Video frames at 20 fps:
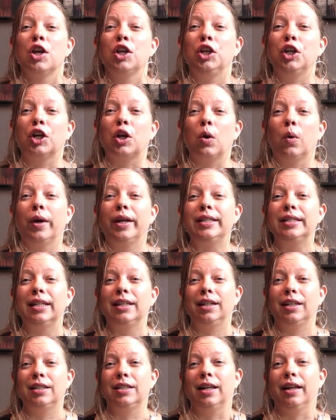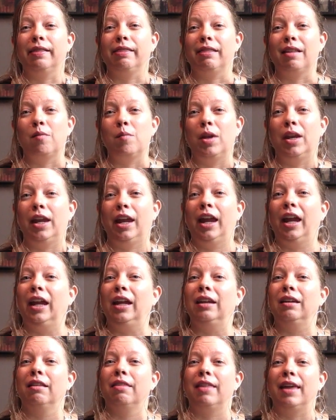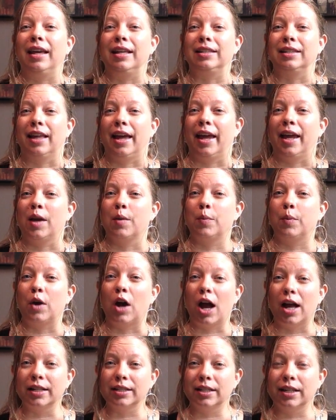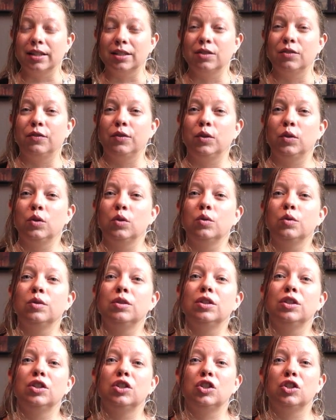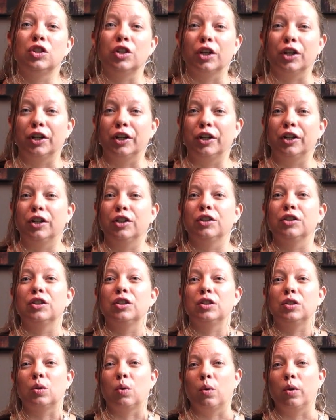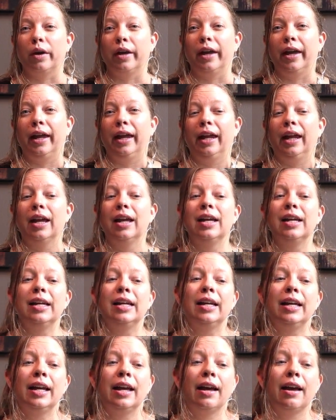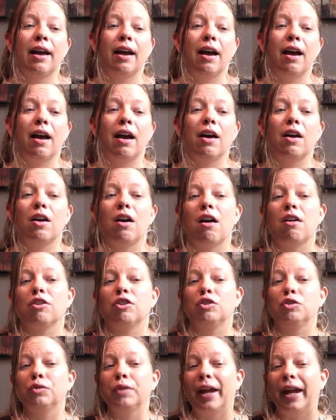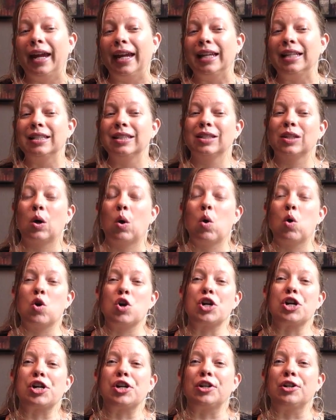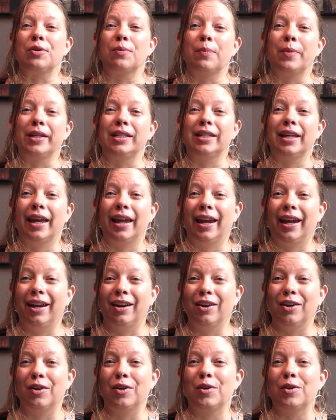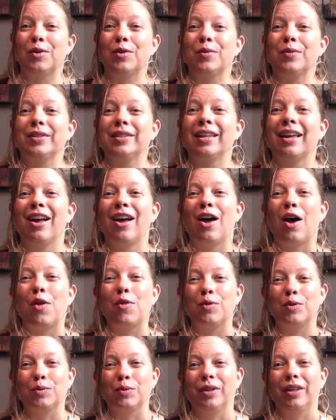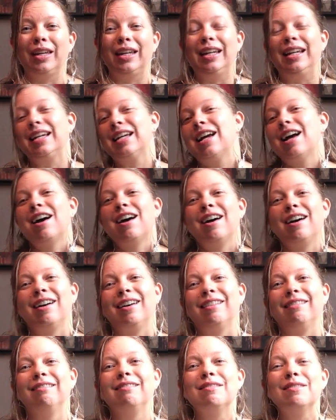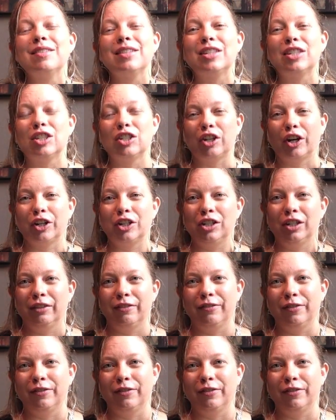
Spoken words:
You're going to need to eliminate things like processed foods, sugar, soy, grains, corn, potatoes, all those really starchy